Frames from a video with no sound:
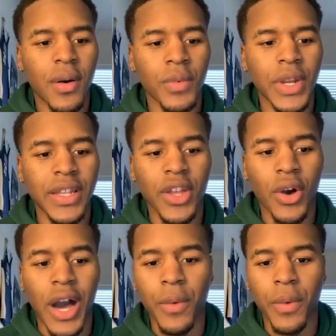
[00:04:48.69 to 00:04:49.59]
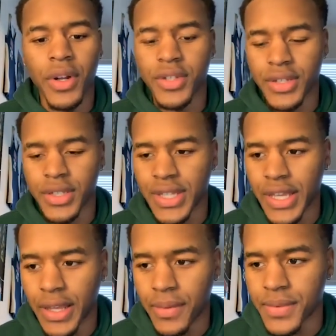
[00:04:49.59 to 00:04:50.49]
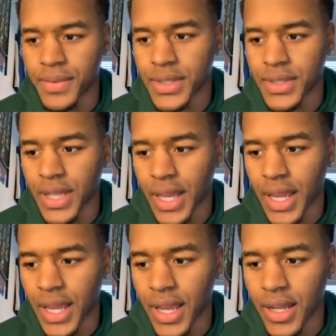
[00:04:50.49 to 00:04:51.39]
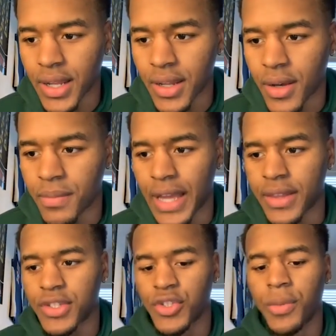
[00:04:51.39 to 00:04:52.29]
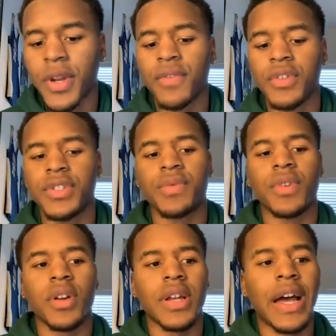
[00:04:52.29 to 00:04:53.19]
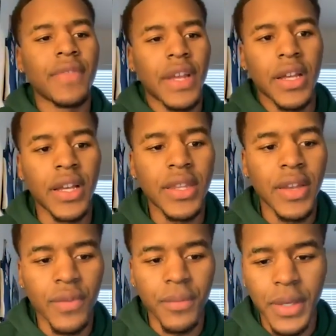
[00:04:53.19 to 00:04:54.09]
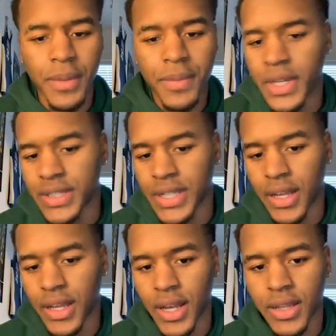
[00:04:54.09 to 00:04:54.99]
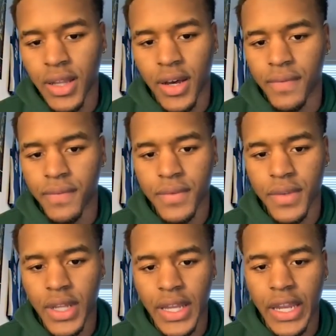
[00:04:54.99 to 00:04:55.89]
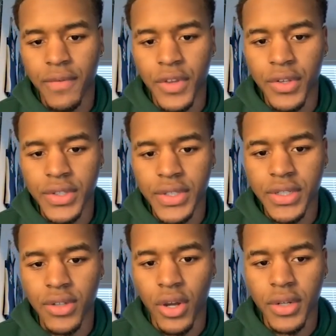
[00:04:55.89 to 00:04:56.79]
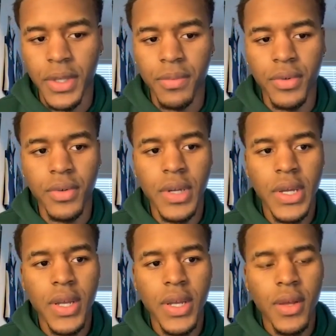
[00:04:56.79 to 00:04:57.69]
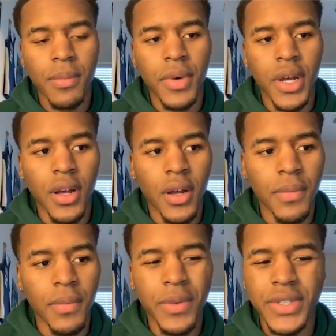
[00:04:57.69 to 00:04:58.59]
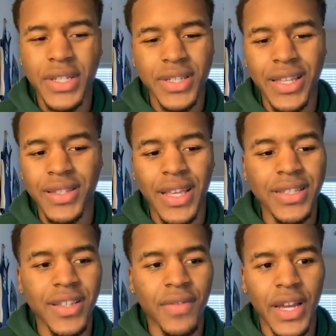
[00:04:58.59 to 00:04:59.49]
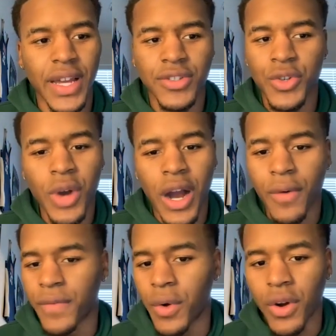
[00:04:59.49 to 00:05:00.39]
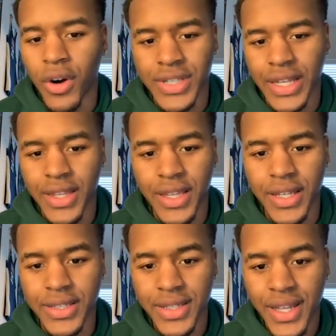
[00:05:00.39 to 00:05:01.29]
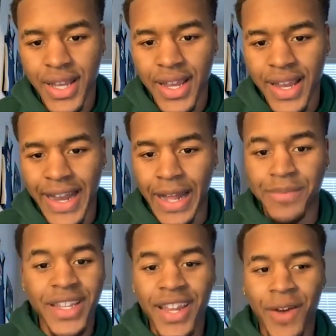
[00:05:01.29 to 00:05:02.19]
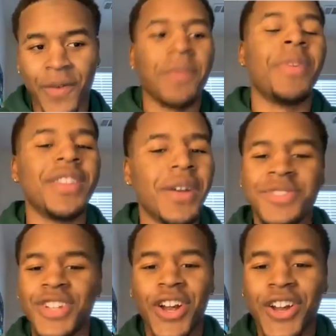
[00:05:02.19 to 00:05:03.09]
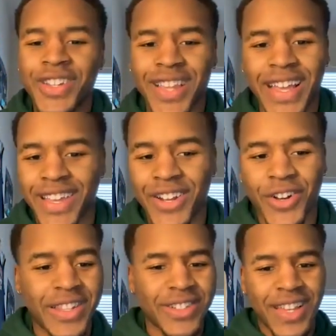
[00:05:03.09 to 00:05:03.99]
We didn't know how we were going to talk to teams. And the Zoom interviews were kind of a good thing for me because I love interviews and just talking to people. But it was just intensive, like 2-hour phone calls like this. And I'm sitting there with a button-up shirt, like, you know, and